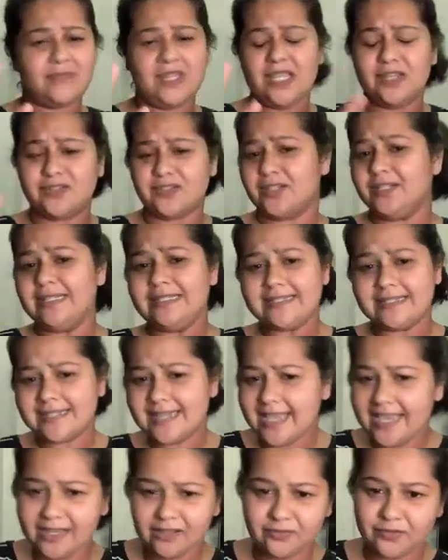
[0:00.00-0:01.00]
So let's
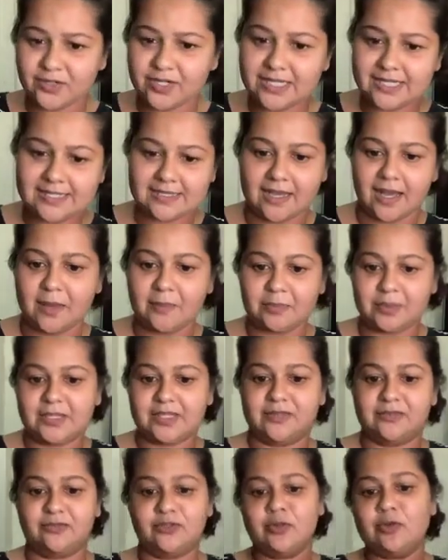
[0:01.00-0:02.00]
take, for example,
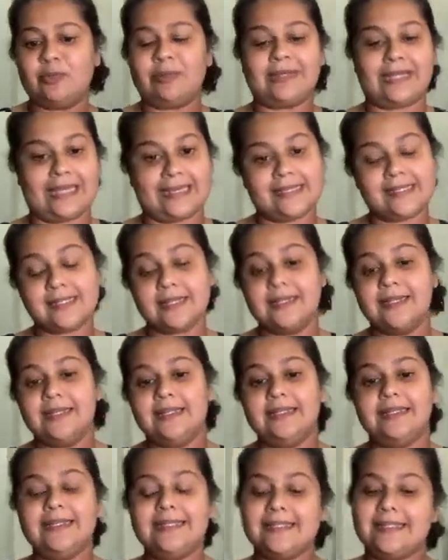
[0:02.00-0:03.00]
a few plays.
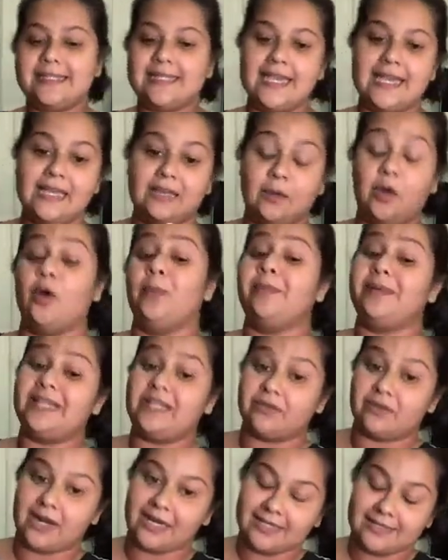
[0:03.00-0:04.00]
Let's take, or
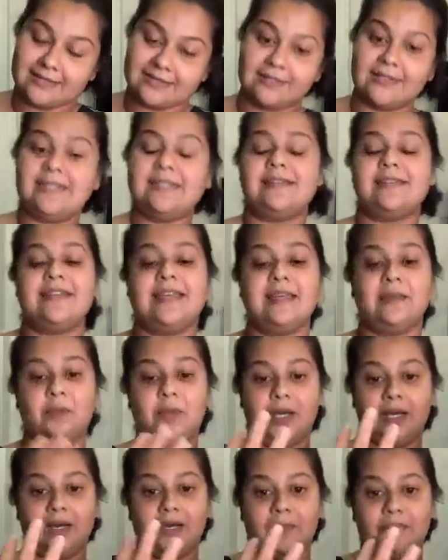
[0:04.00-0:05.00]
playwrights. Let's take
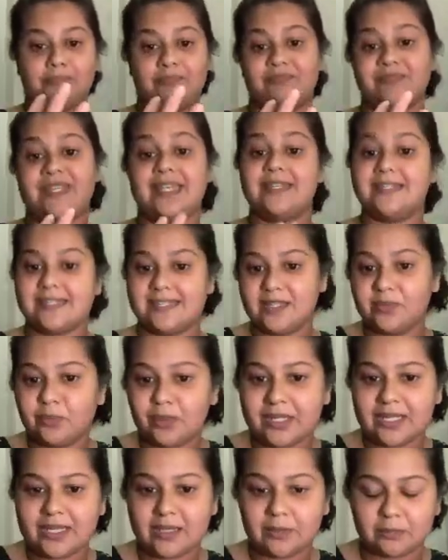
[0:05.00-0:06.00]
Tennessee
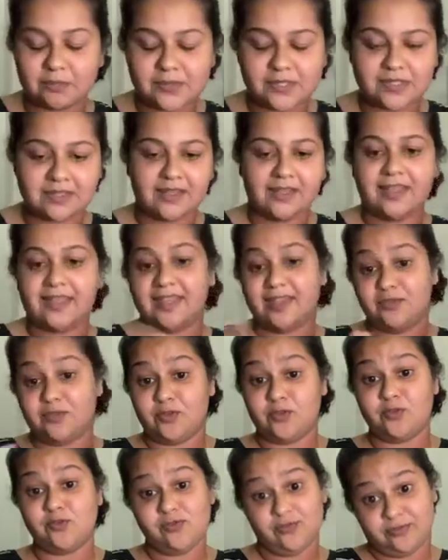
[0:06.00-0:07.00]
Williams, if
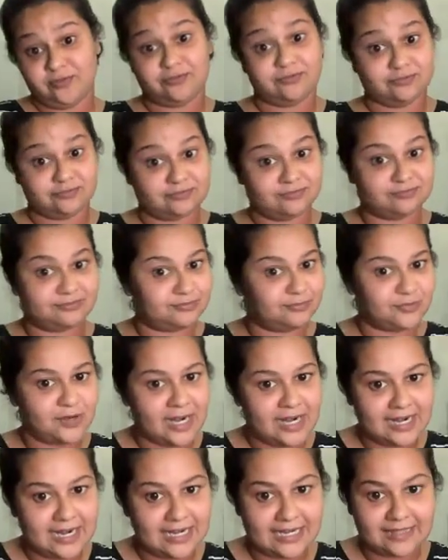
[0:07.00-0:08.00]
you've
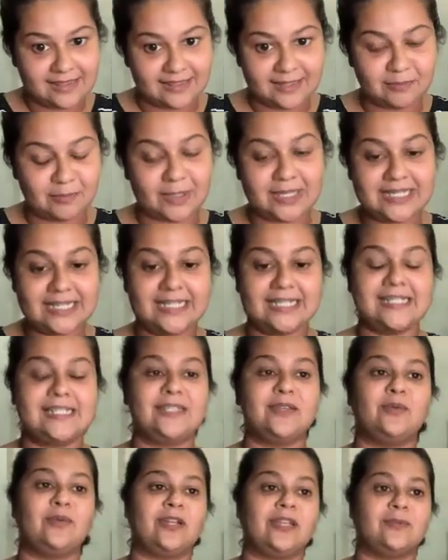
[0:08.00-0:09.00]
read anything by
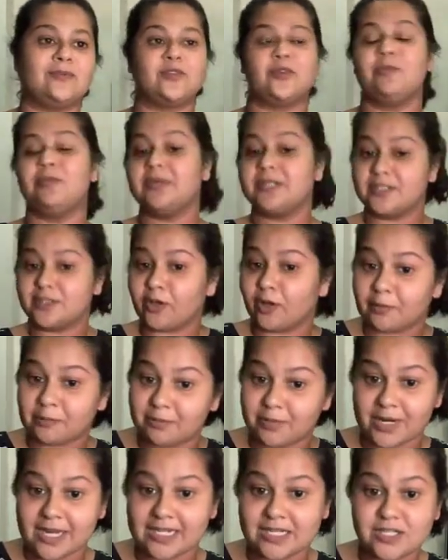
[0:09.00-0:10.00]
Tennessee Williams, or Bertolt
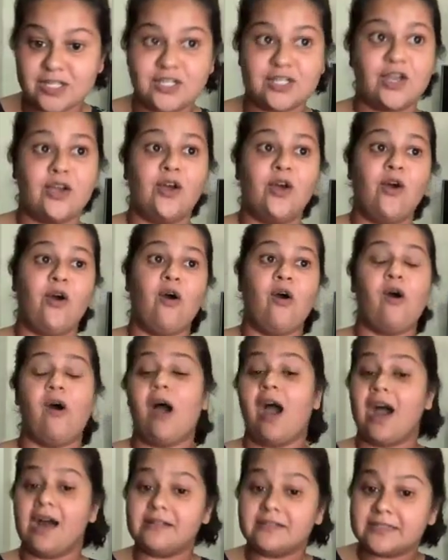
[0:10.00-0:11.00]
Brecht, or
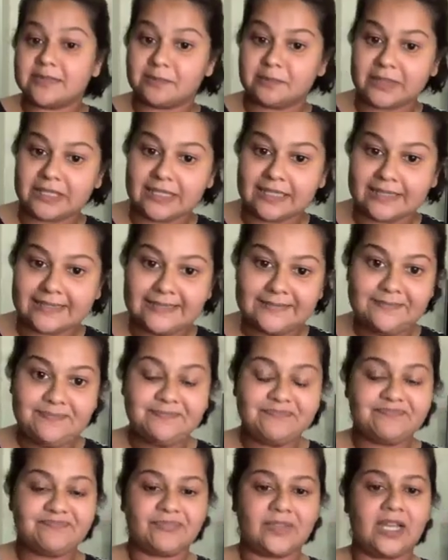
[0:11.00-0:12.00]
Arthur Miller,
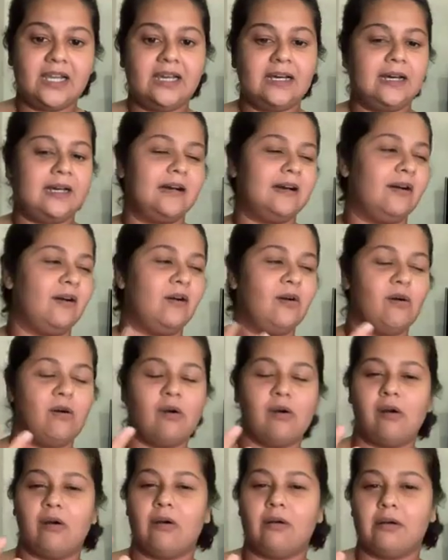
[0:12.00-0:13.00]

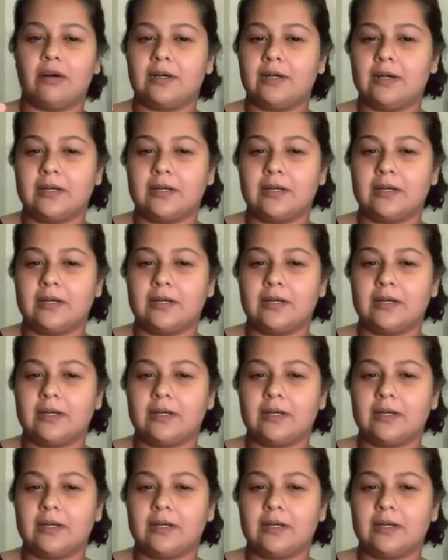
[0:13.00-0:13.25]
or